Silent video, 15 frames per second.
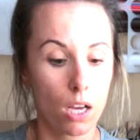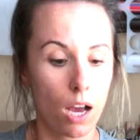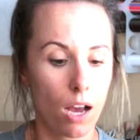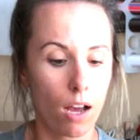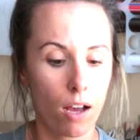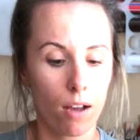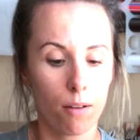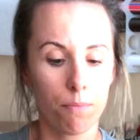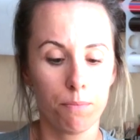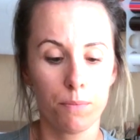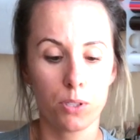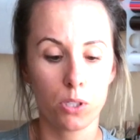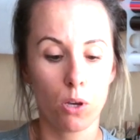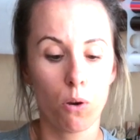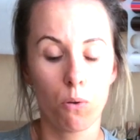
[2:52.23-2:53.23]

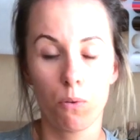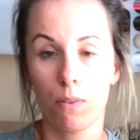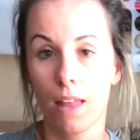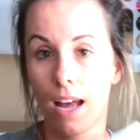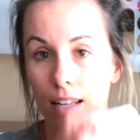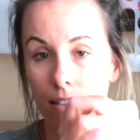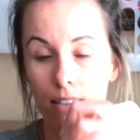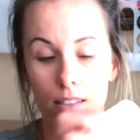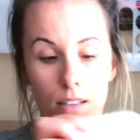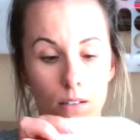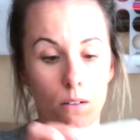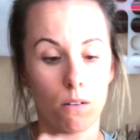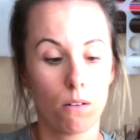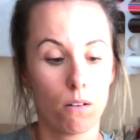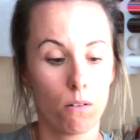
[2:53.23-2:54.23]
so that's
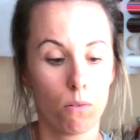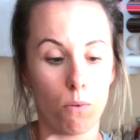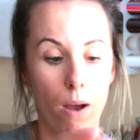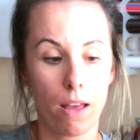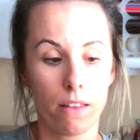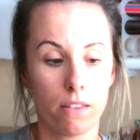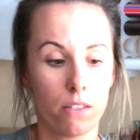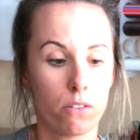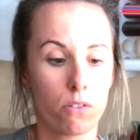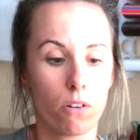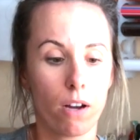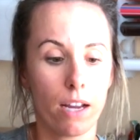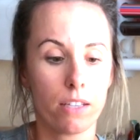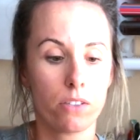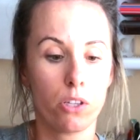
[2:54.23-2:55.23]
why this is
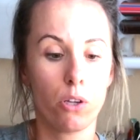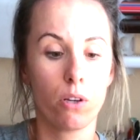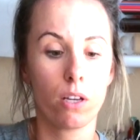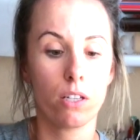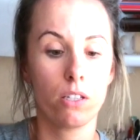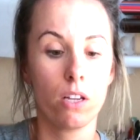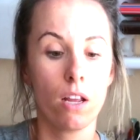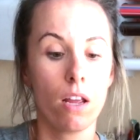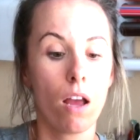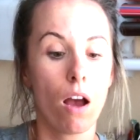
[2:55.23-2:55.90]
great. So you could